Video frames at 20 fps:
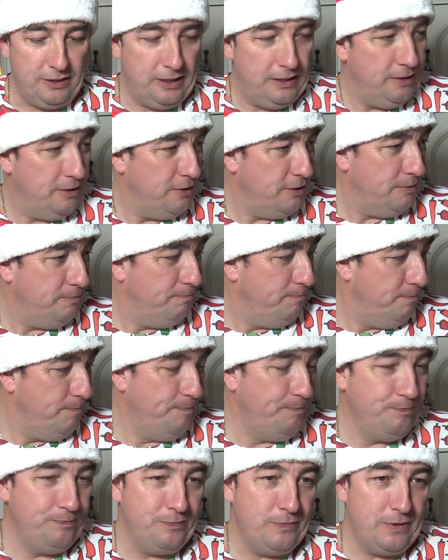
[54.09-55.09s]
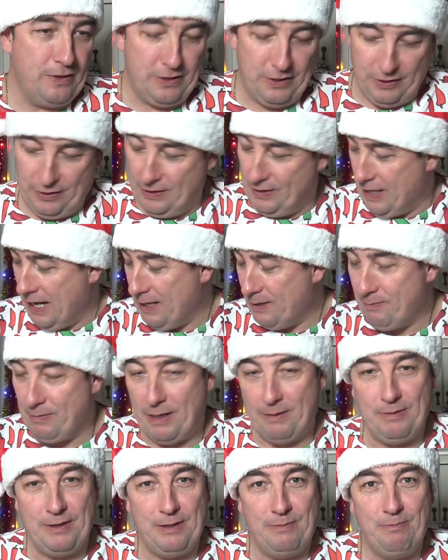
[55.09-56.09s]
didn't stand
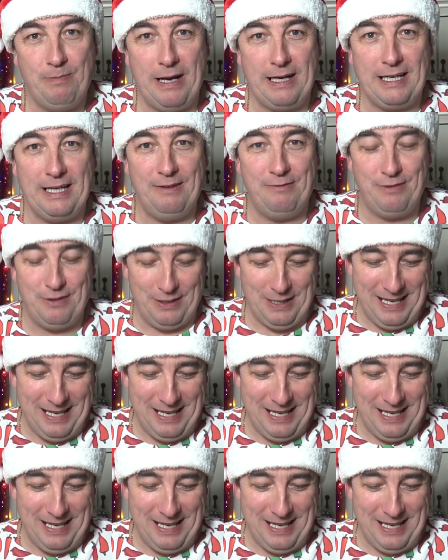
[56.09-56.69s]
by me begging for...